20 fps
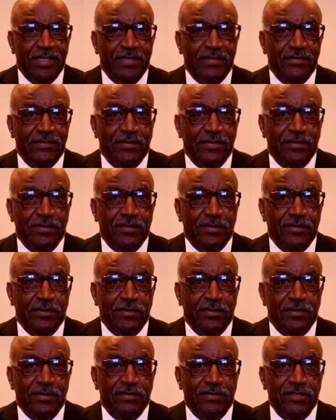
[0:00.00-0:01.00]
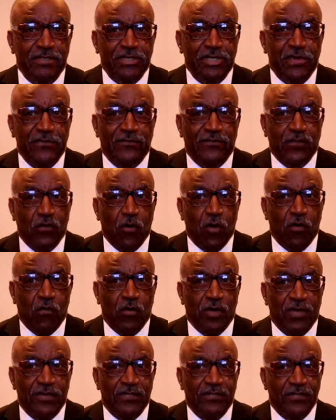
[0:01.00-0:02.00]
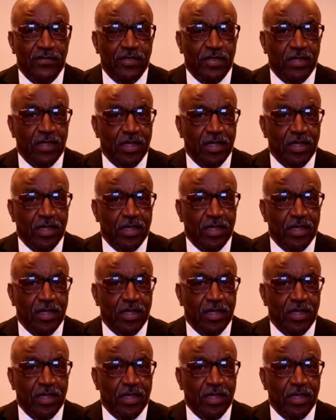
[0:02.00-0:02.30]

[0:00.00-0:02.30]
clean the, the gym floor with.